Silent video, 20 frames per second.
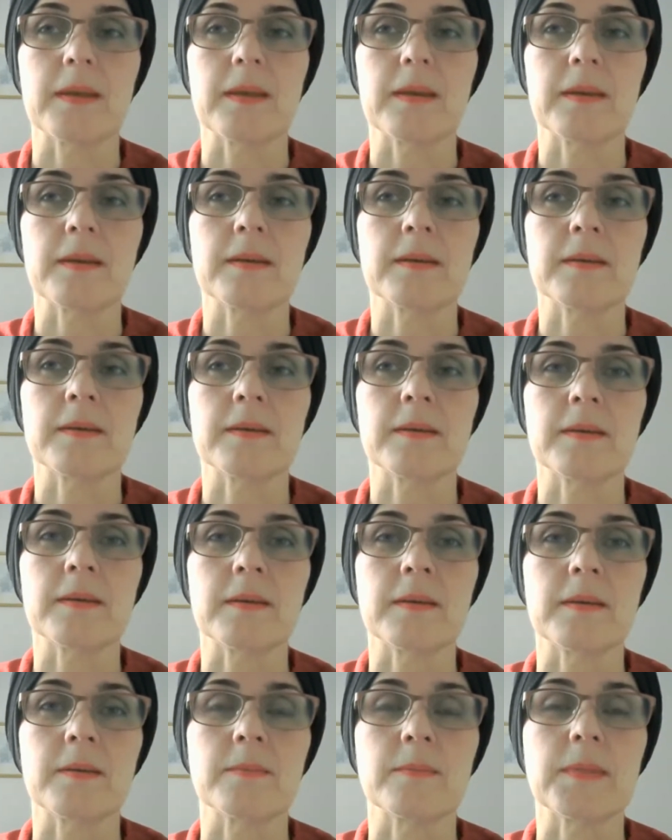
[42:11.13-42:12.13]

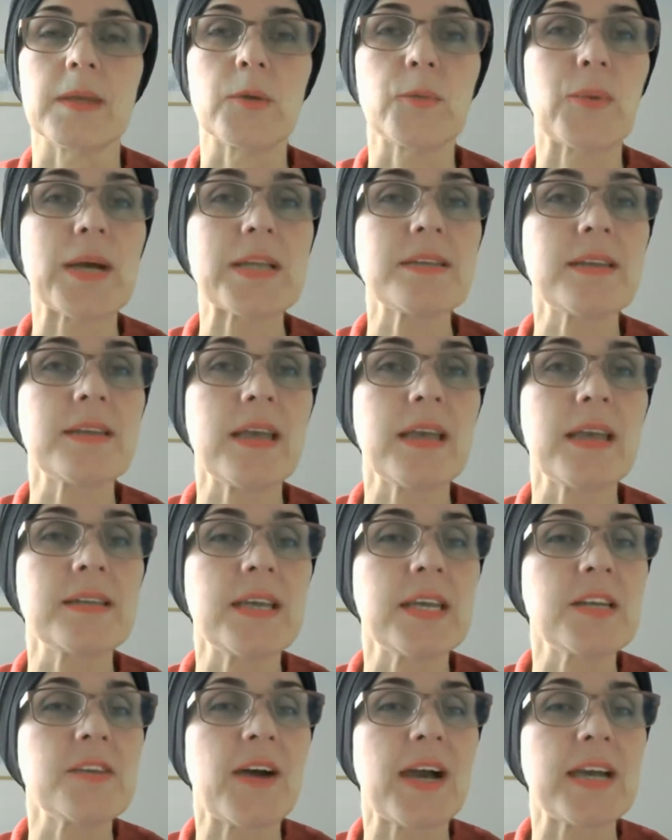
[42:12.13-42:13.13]
and one day
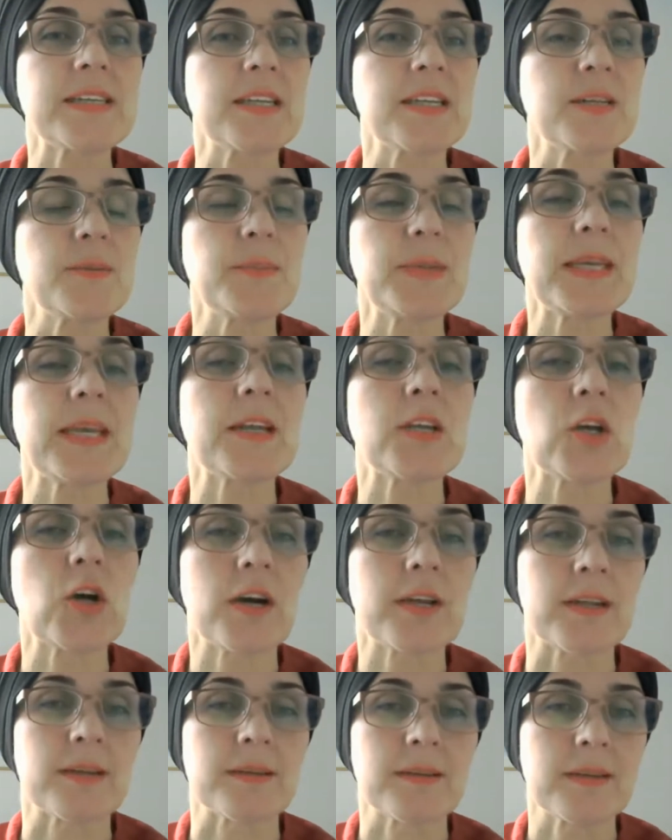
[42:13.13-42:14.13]
they invited me and
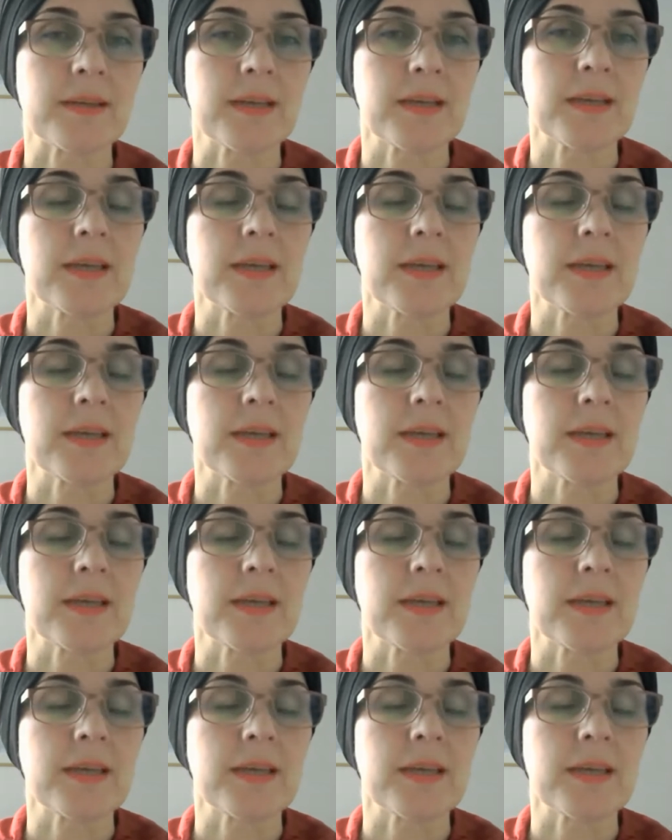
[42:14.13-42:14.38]
Goran.